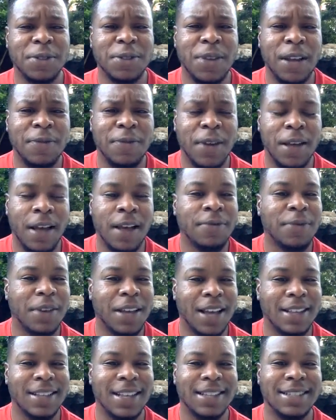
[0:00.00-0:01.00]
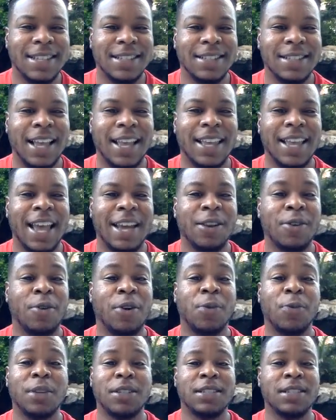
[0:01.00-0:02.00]
So I forgot that
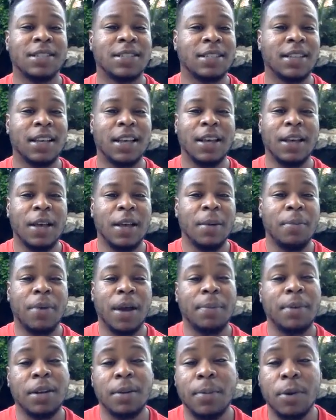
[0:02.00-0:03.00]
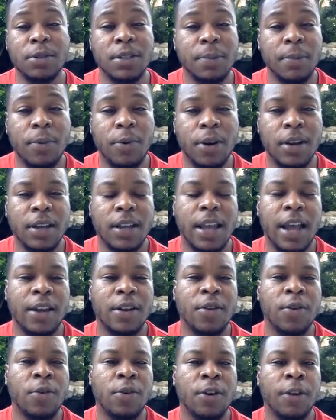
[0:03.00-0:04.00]
category, which is probably the most important
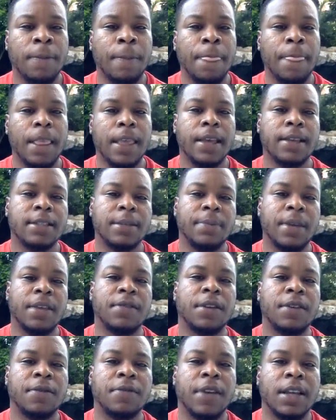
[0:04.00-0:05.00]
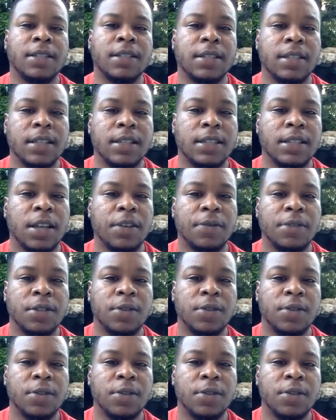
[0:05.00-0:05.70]
category is to be able to invest in yourself.